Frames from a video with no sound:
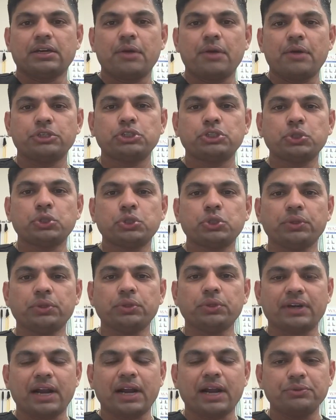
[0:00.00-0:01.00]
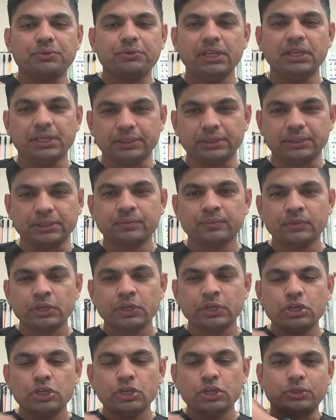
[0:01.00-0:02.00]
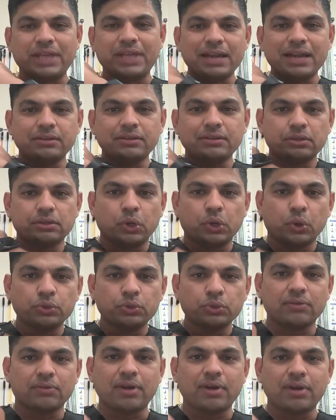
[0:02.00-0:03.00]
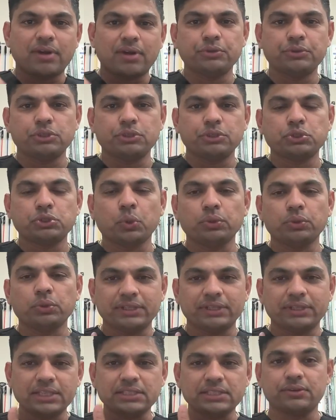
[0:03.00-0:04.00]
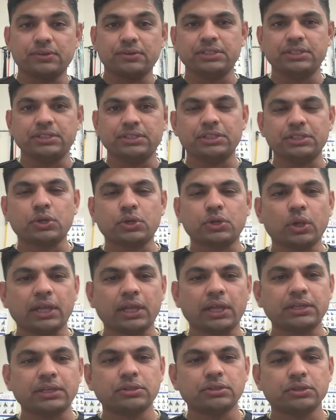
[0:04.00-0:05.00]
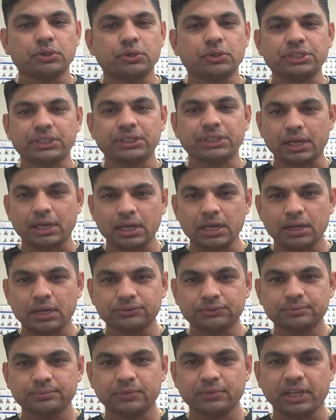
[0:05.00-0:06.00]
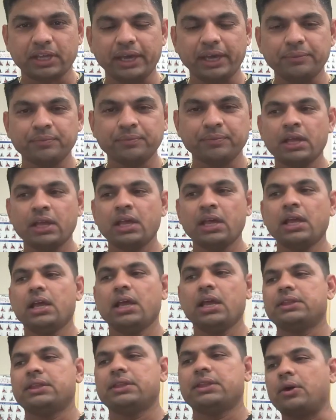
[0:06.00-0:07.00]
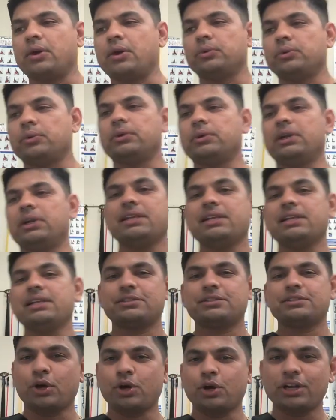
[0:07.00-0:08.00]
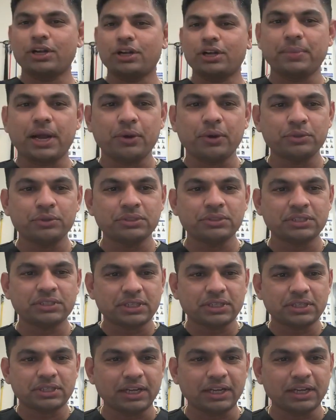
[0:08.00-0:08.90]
the shoulder, around here. So that goes around the shoulder. That's the reason it's called rotator cuff. Okay. Now let's talk about.